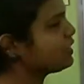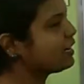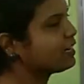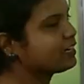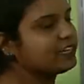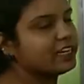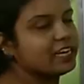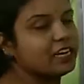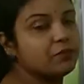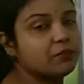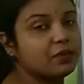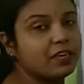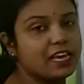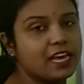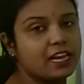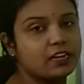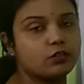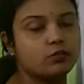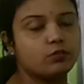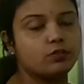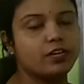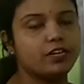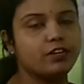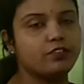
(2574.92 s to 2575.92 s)
that time
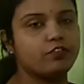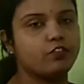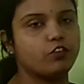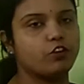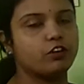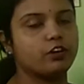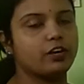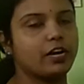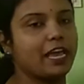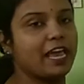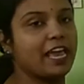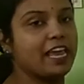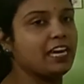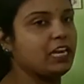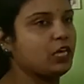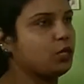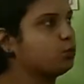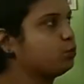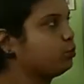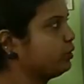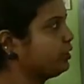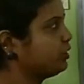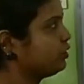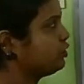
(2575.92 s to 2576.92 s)
calculate for
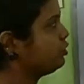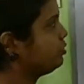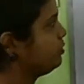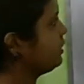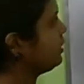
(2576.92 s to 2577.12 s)
NaOH,